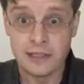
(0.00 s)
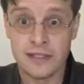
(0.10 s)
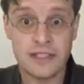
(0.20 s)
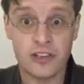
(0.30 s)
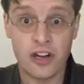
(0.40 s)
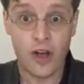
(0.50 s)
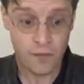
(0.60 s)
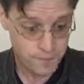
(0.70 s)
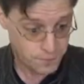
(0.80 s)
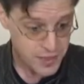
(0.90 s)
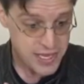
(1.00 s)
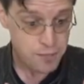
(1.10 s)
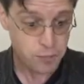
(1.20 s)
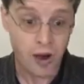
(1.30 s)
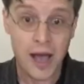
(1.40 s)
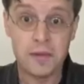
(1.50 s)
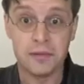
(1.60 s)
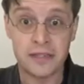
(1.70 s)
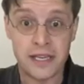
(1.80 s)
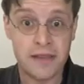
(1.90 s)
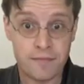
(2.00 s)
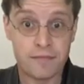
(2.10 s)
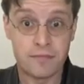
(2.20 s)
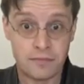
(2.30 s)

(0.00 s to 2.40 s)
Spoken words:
This is gonna be probably,